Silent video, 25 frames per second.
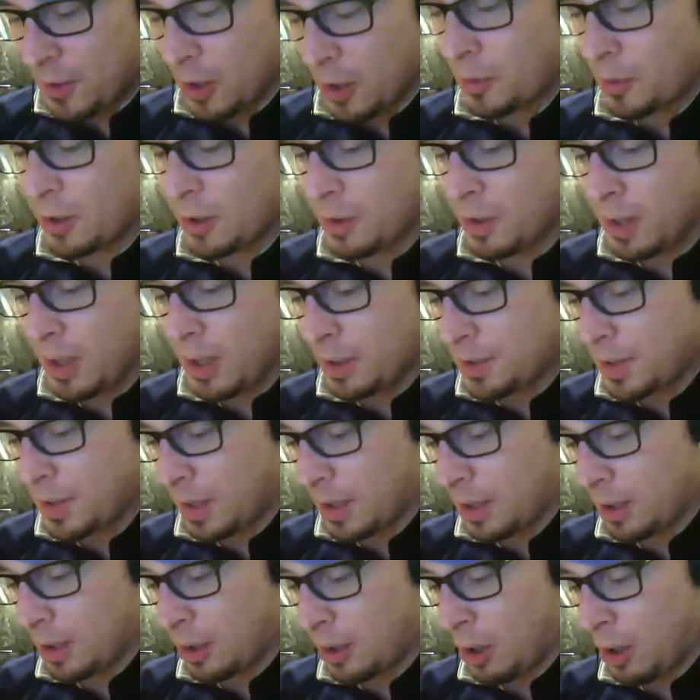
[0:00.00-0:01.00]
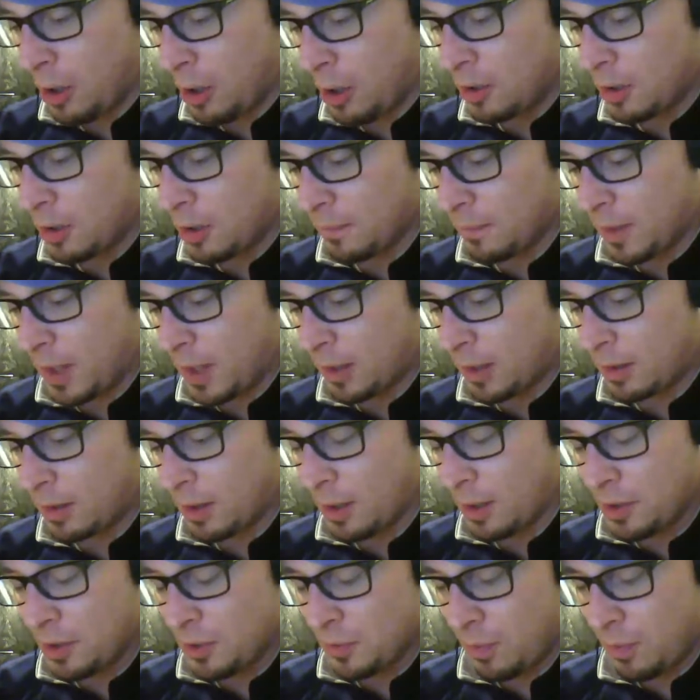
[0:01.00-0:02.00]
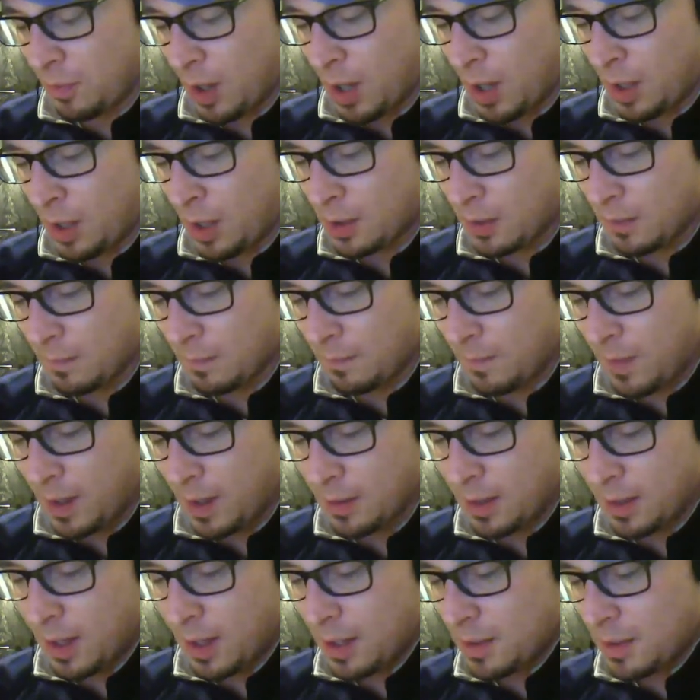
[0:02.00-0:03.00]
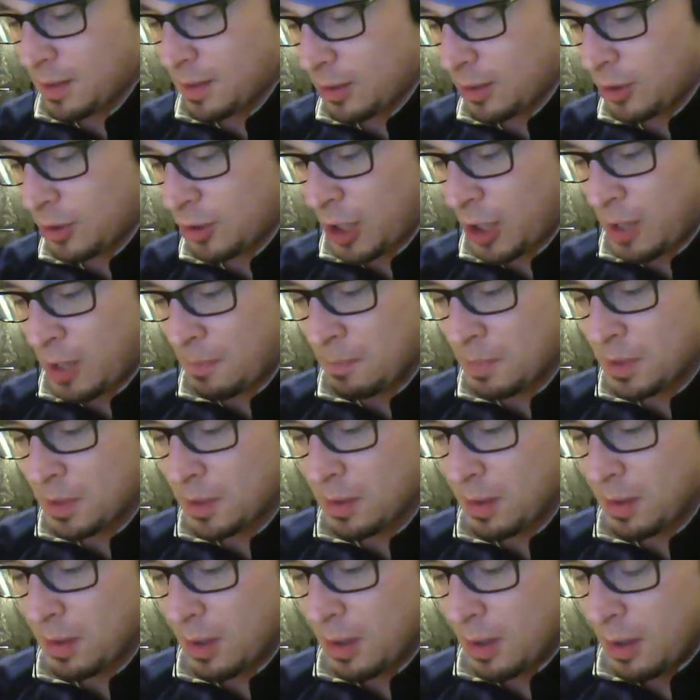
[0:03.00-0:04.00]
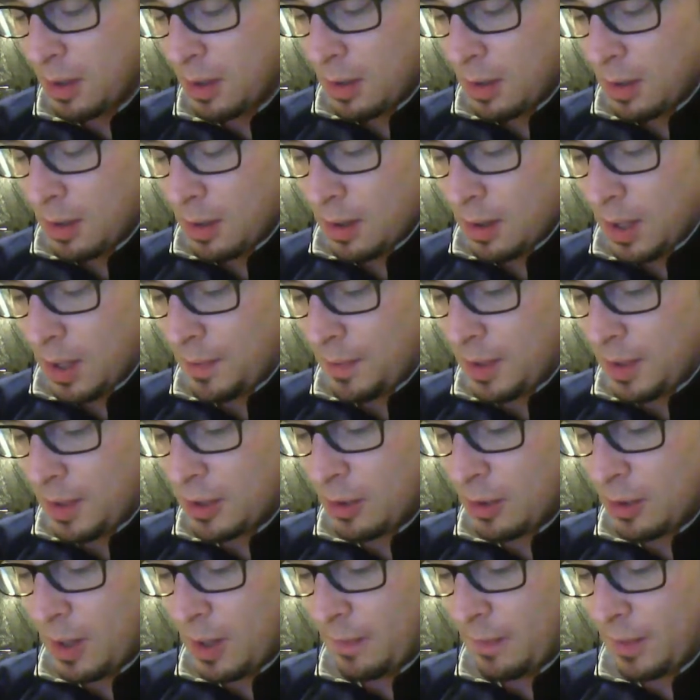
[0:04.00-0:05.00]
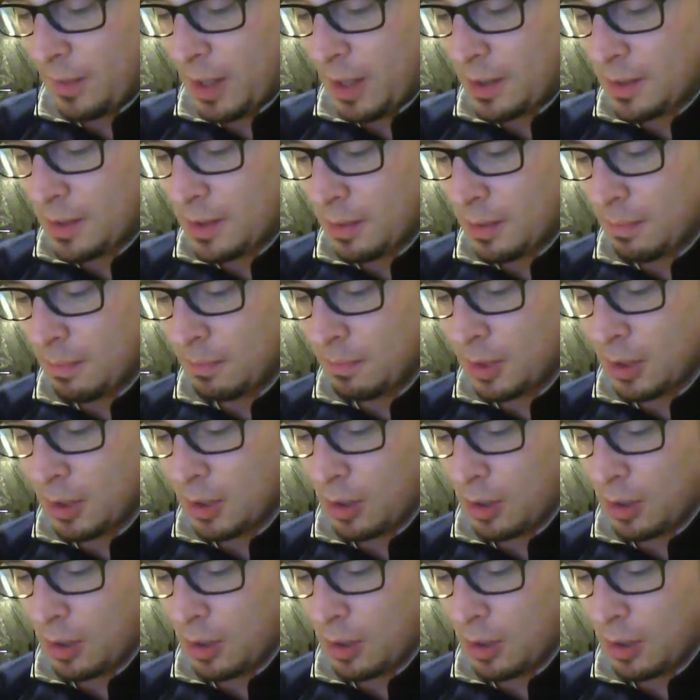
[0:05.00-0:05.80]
though, when you're in there. It's like a garden of like all these rocks and fantastic shapes. And they do have like some,